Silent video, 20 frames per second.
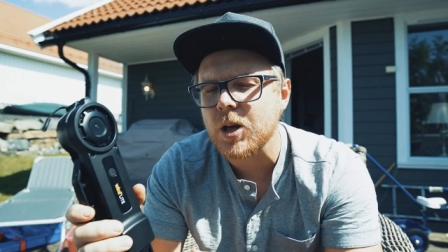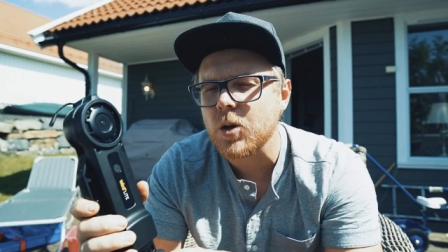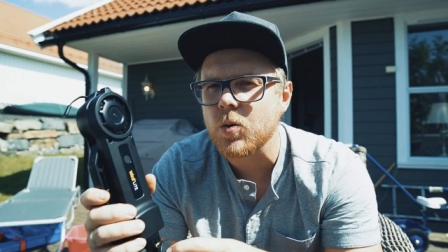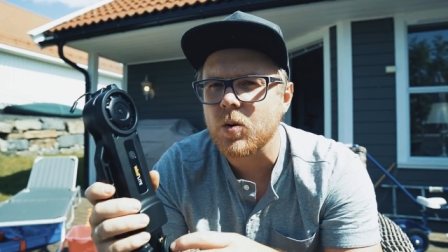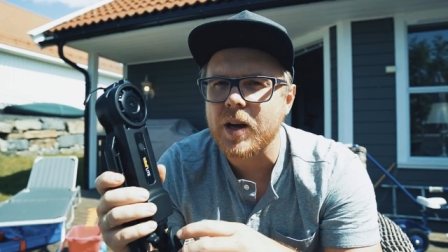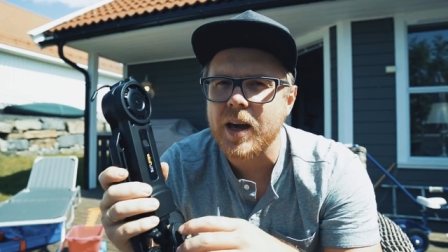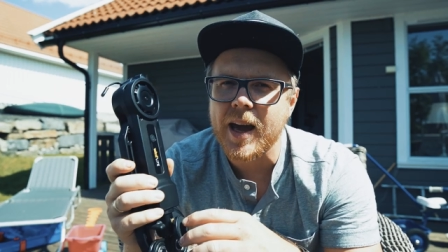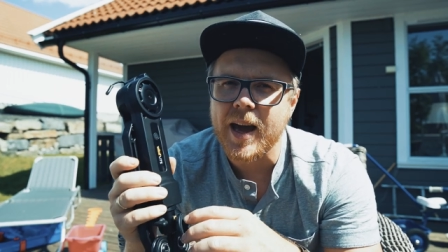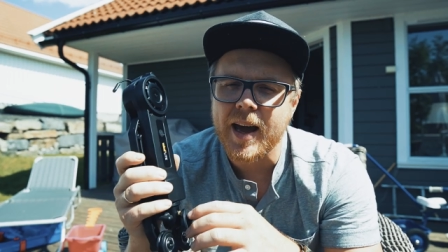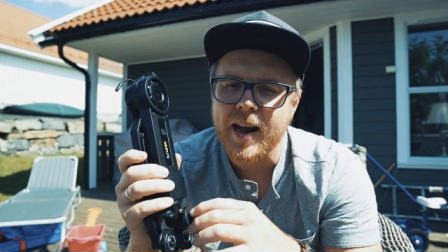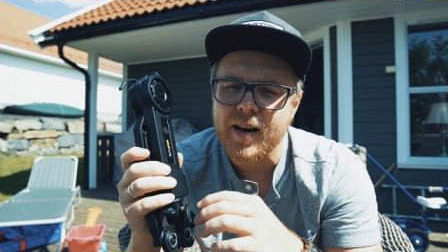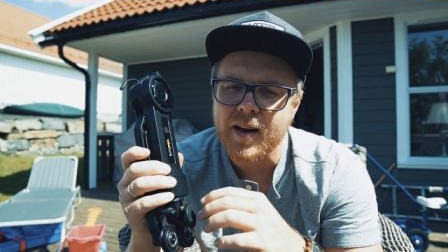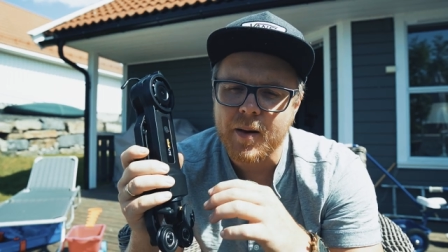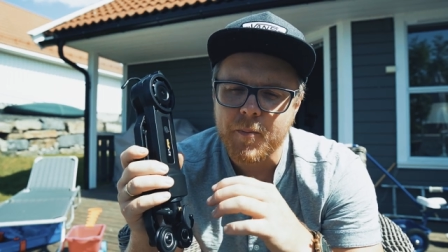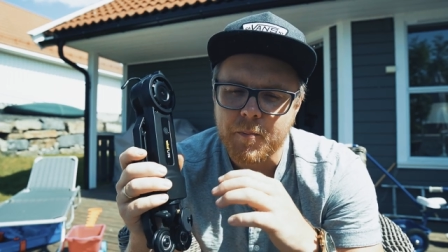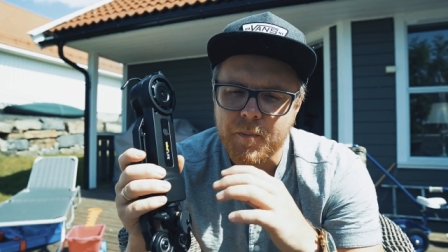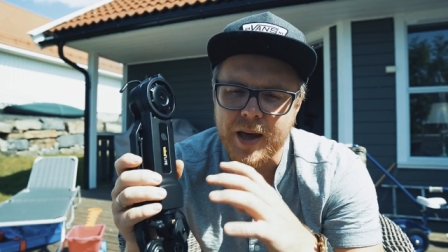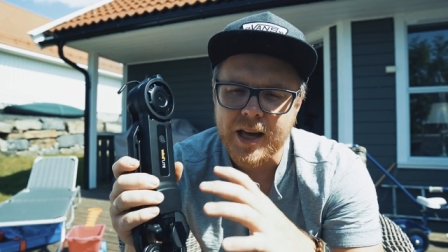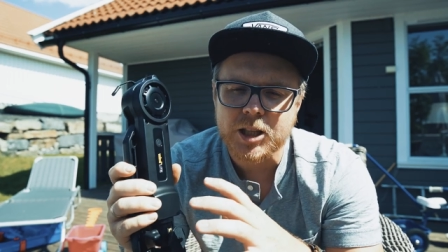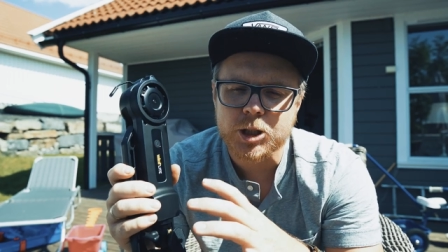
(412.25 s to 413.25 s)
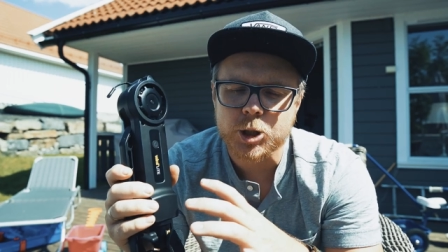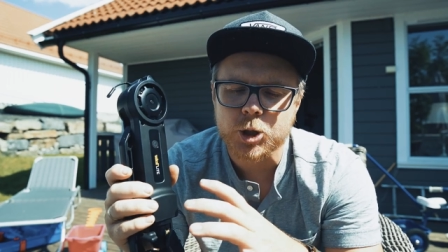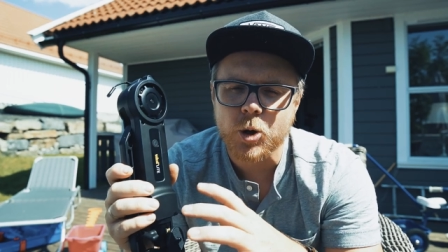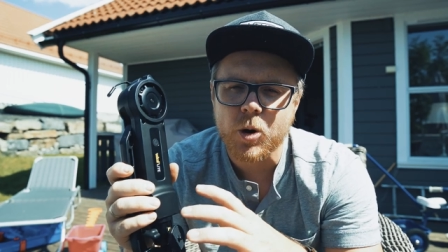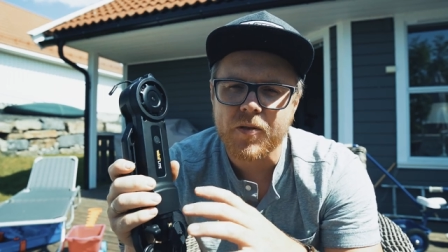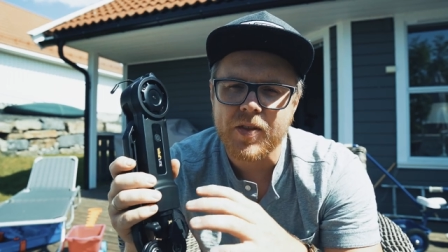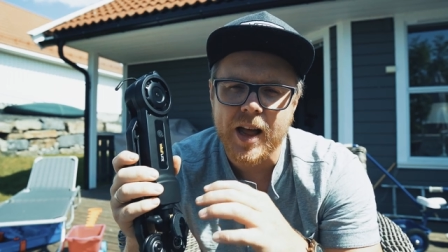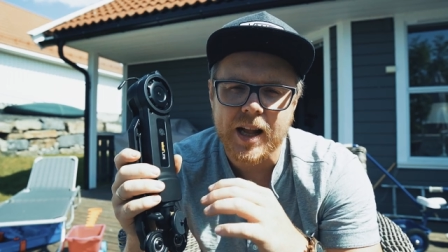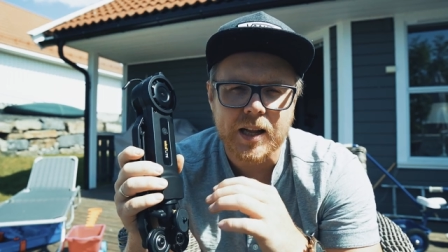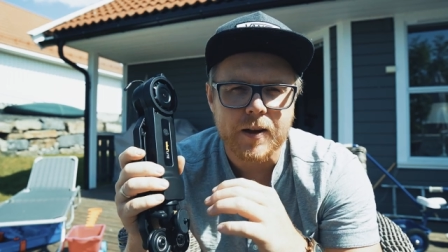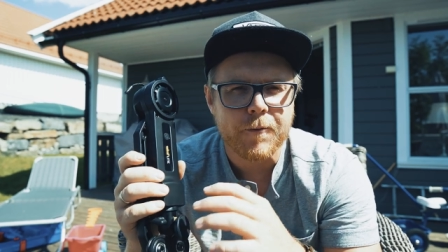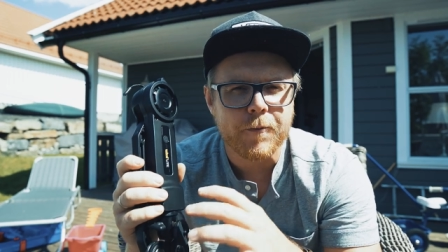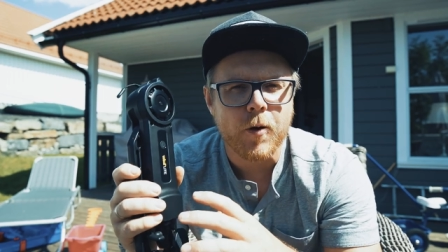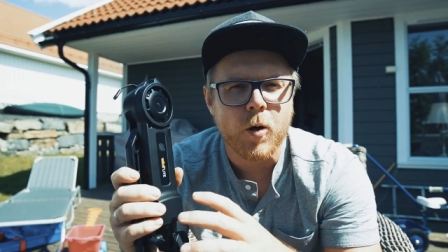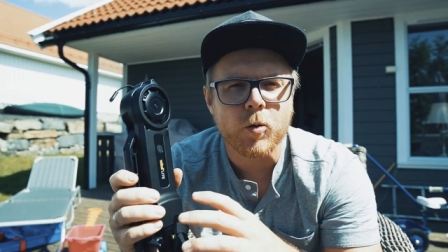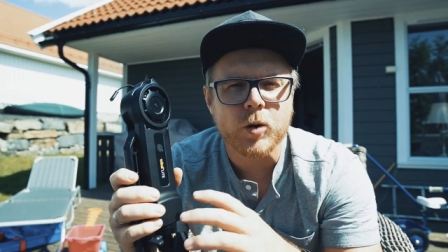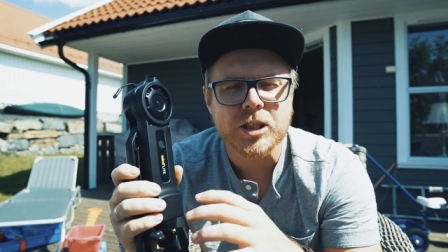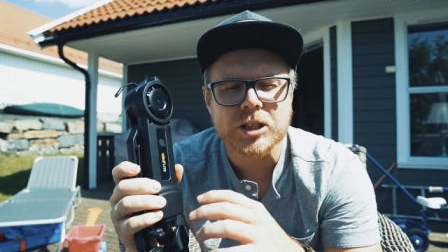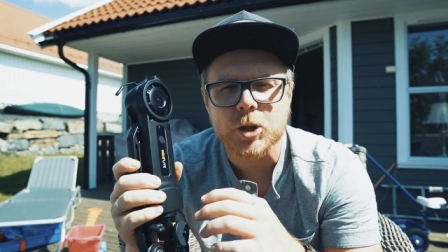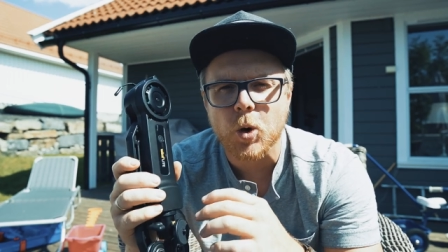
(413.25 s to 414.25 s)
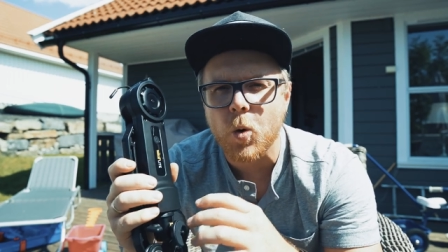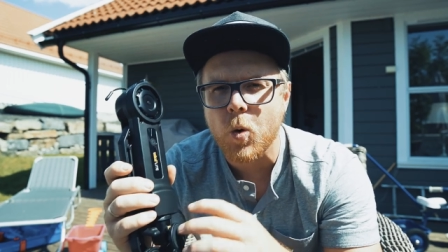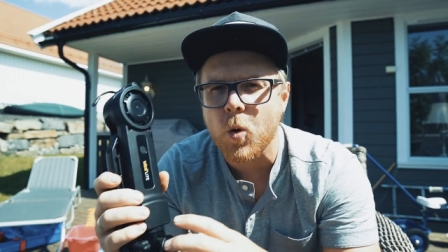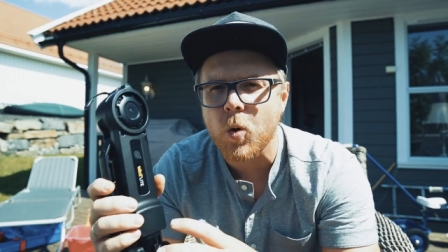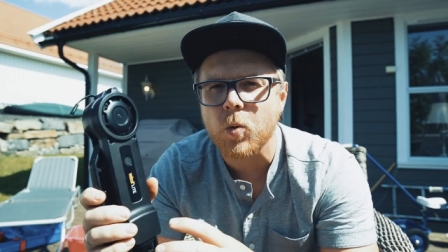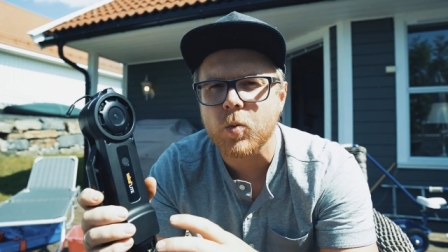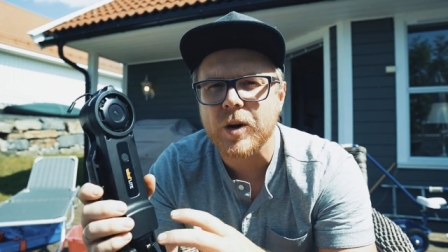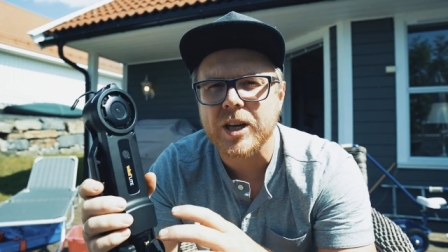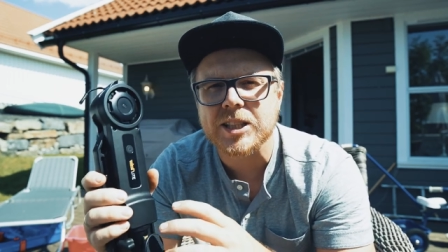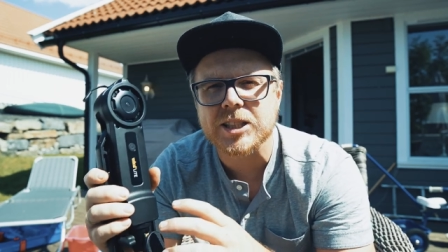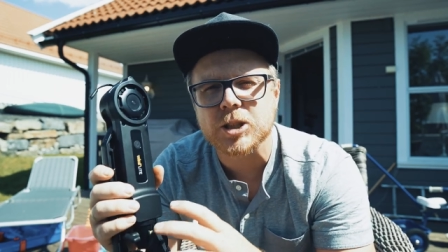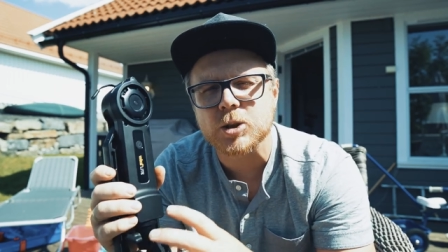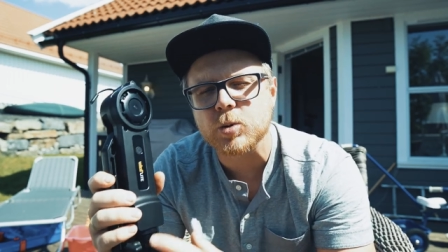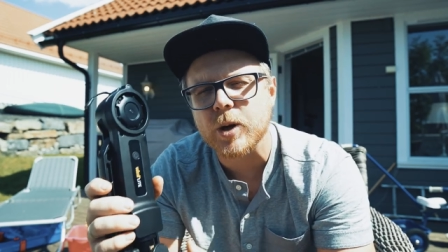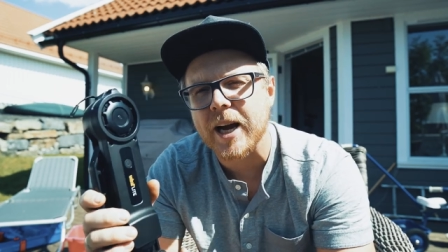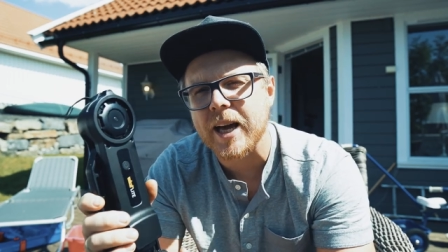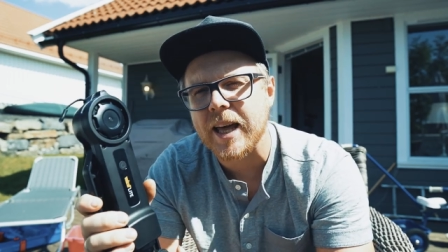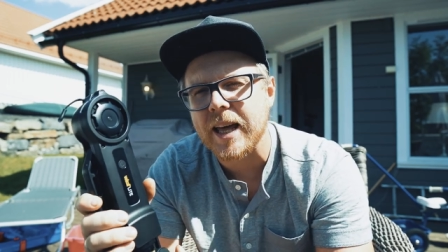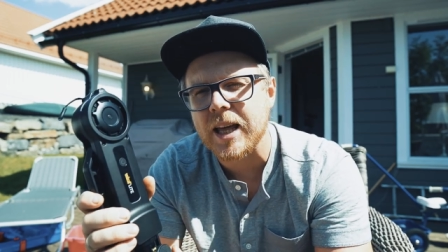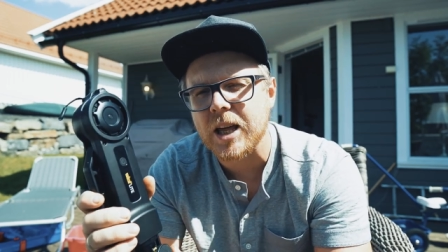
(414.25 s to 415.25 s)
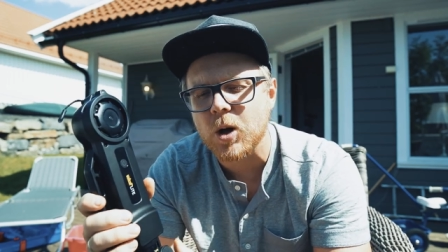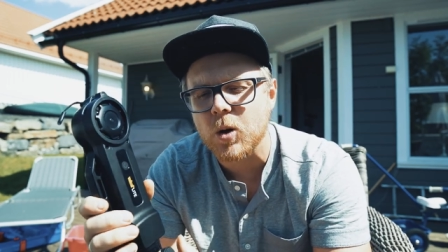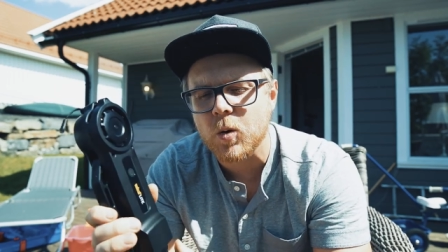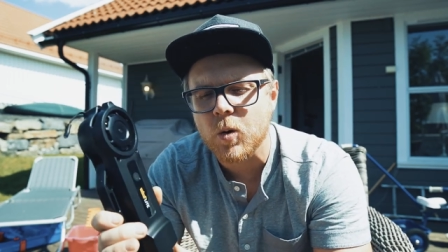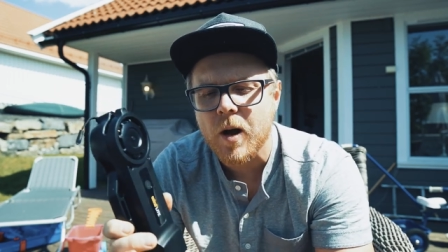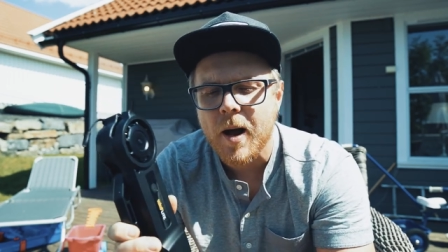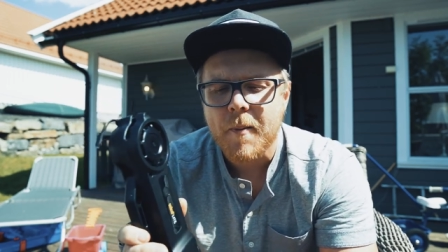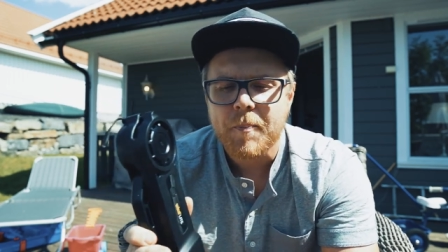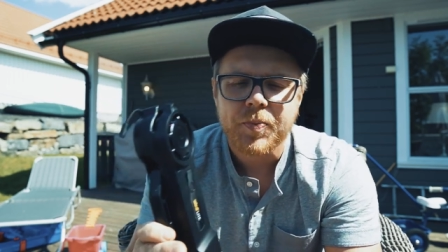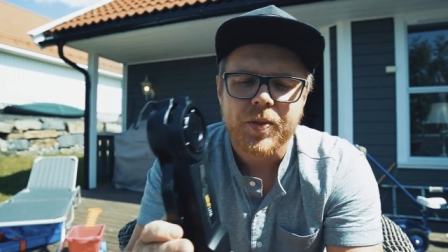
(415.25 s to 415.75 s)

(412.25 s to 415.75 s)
you can make sure that the phone is always tracking you